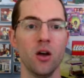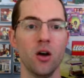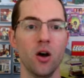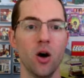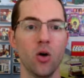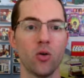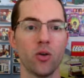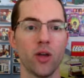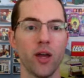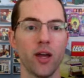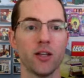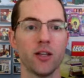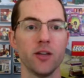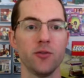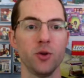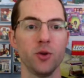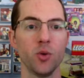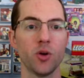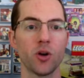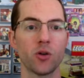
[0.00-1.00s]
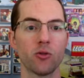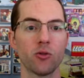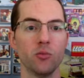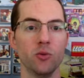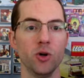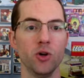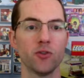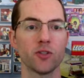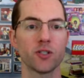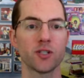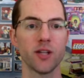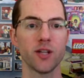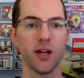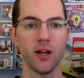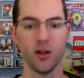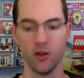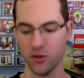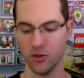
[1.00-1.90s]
Okay, if you want to remove a sale,